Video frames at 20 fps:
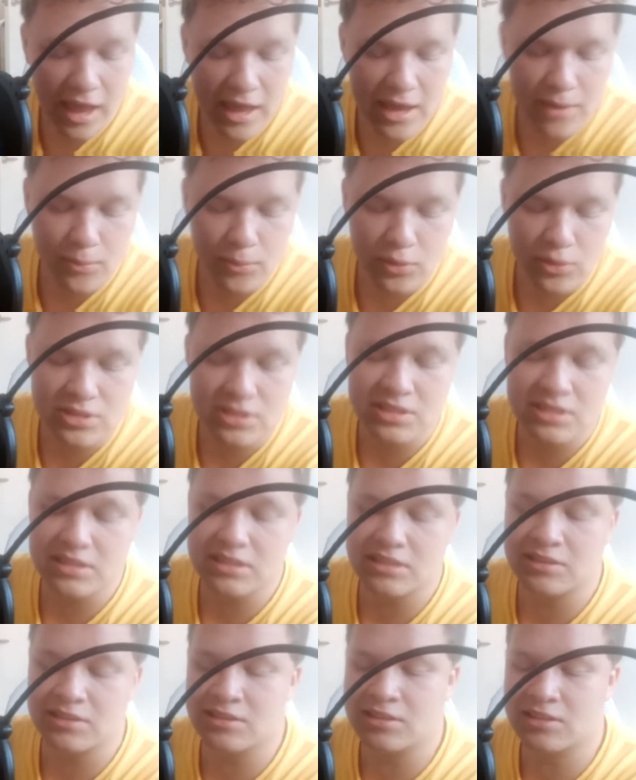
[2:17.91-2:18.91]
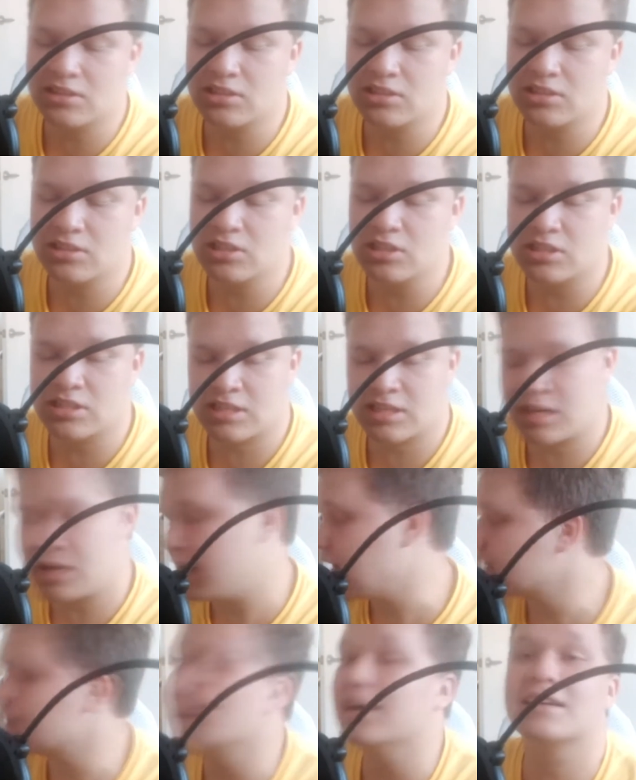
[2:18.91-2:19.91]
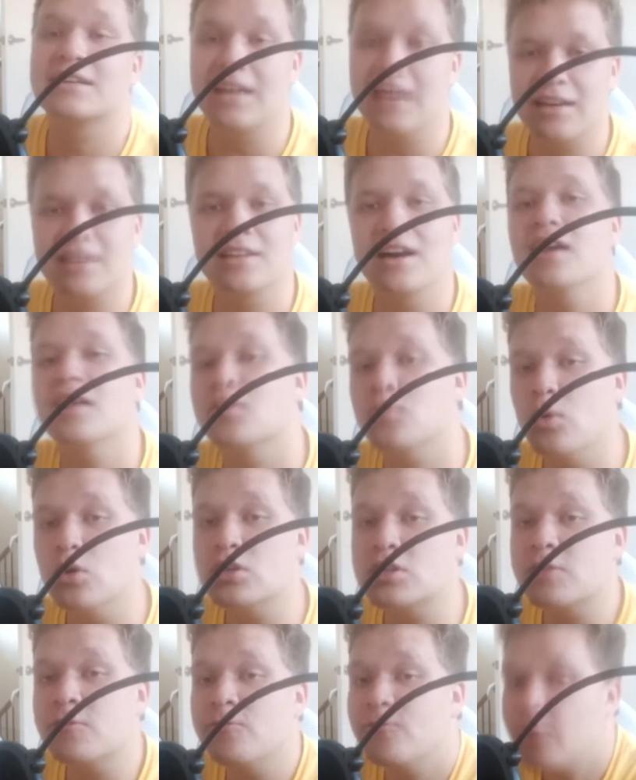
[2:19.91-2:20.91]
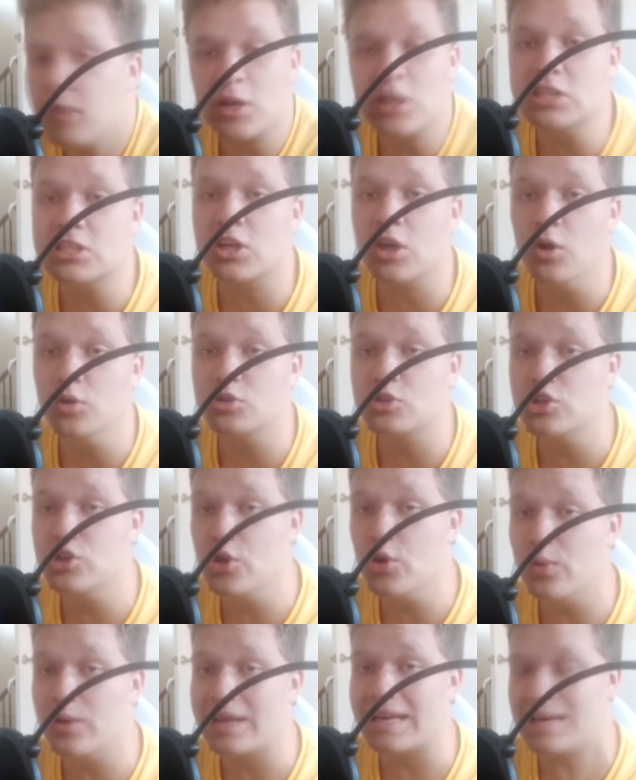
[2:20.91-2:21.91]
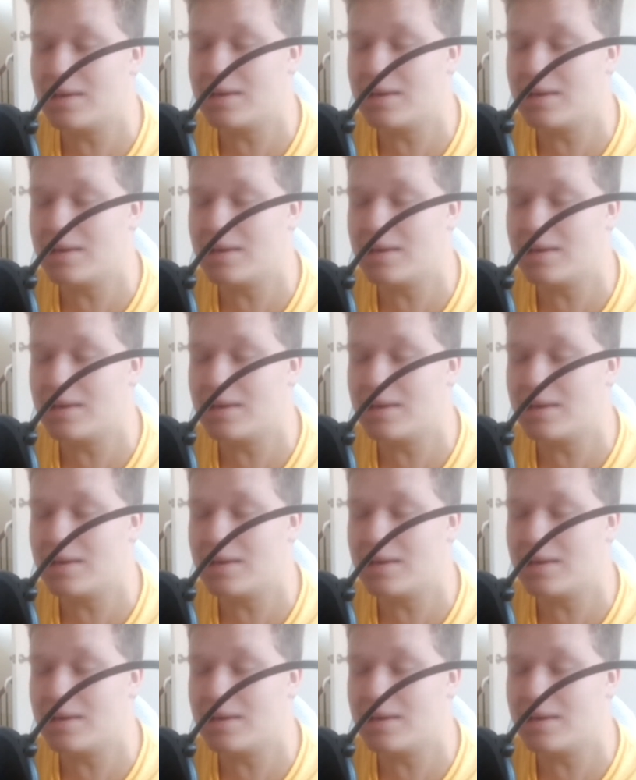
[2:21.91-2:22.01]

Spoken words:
It was just cut. What the fuck is continuity?